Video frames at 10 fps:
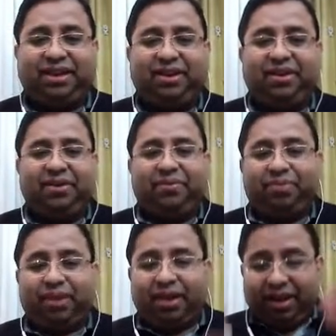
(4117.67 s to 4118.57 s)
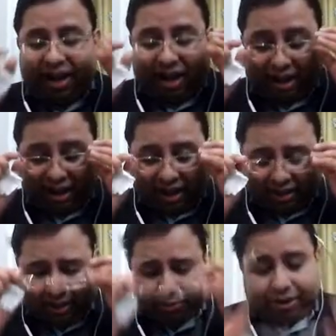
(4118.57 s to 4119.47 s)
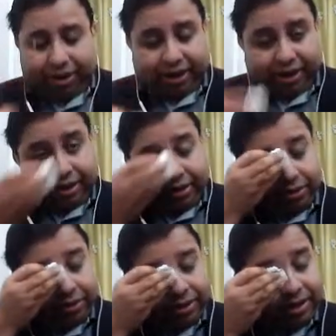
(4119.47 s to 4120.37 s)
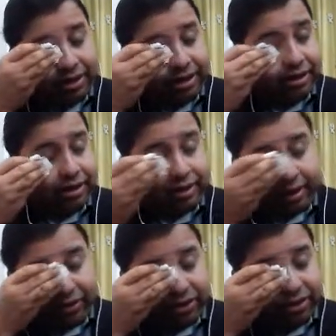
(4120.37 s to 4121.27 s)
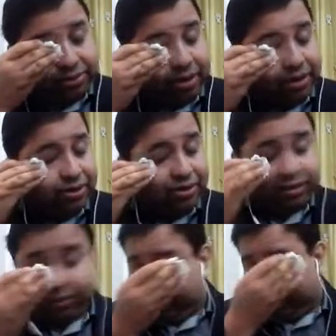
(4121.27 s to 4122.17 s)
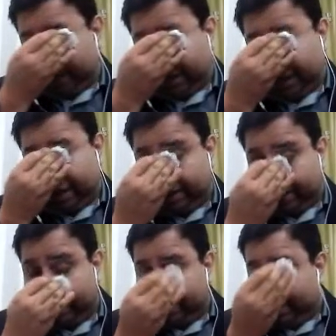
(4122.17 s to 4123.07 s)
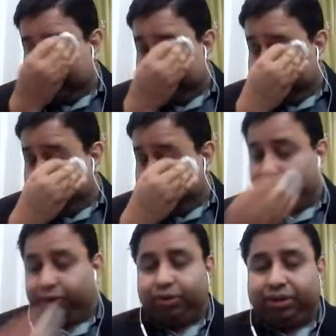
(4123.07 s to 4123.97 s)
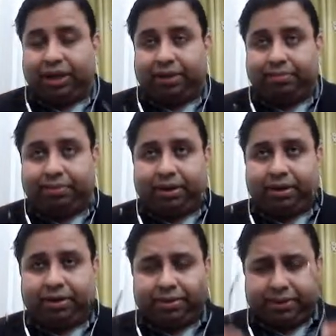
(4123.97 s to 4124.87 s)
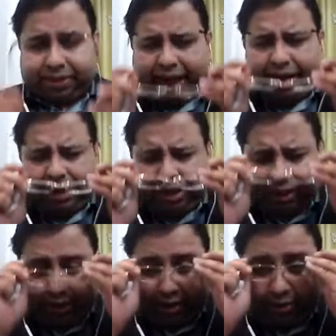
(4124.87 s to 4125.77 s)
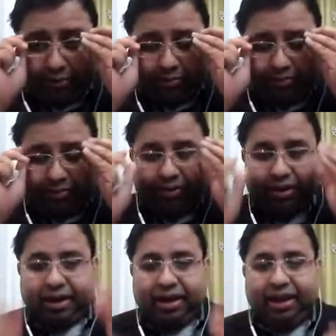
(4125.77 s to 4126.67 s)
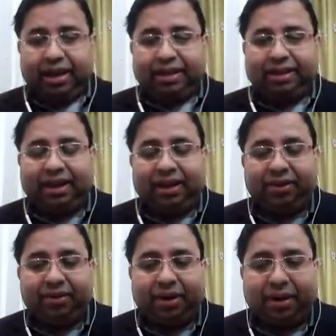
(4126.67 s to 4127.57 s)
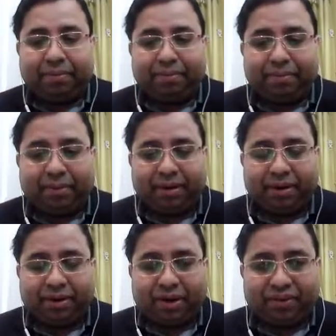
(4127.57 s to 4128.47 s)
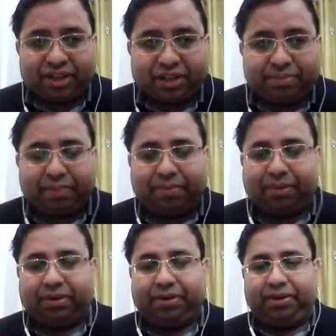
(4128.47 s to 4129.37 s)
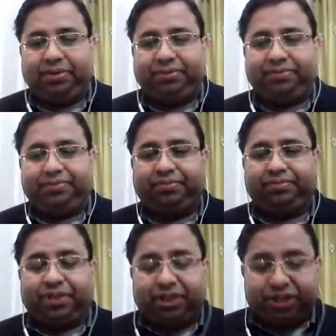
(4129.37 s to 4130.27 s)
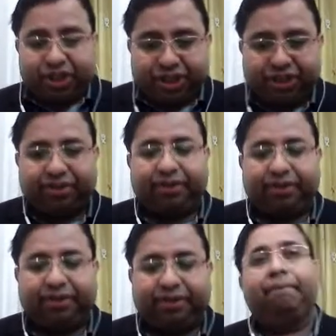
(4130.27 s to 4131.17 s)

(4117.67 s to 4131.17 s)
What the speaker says: Okay. I just remind you again. You know that I always mention this one, that if you do the secondary data, then your conference paper presentation.